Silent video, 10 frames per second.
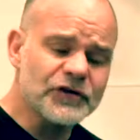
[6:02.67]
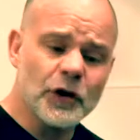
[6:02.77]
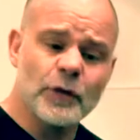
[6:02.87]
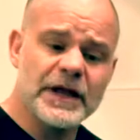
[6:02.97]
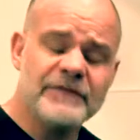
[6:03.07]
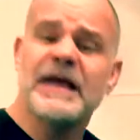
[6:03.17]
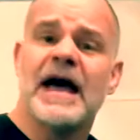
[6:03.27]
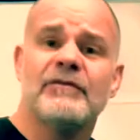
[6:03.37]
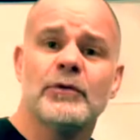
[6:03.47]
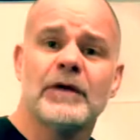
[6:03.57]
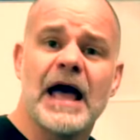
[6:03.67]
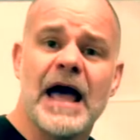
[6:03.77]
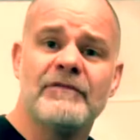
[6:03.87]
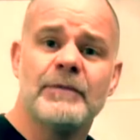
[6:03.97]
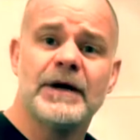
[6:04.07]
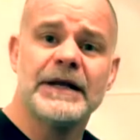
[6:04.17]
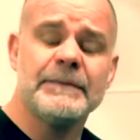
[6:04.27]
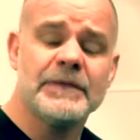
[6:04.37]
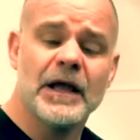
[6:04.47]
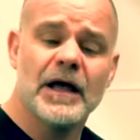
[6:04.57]
So if you have the
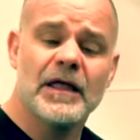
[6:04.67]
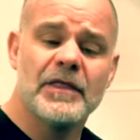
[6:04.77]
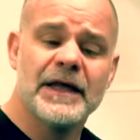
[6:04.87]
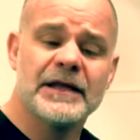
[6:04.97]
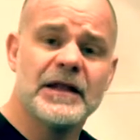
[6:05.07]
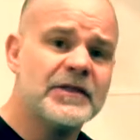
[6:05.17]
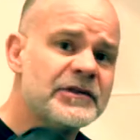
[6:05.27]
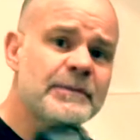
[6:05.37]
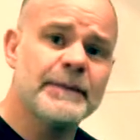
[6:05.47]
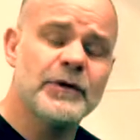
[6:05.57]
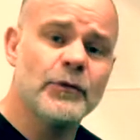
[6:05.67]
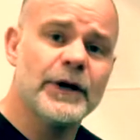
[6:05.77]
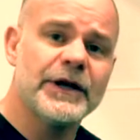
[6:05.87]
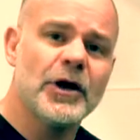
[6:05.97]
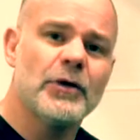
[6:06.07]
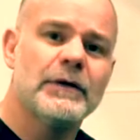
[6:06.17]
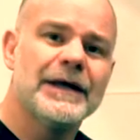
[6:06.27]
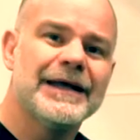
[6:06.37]
money, then this might be the way to go.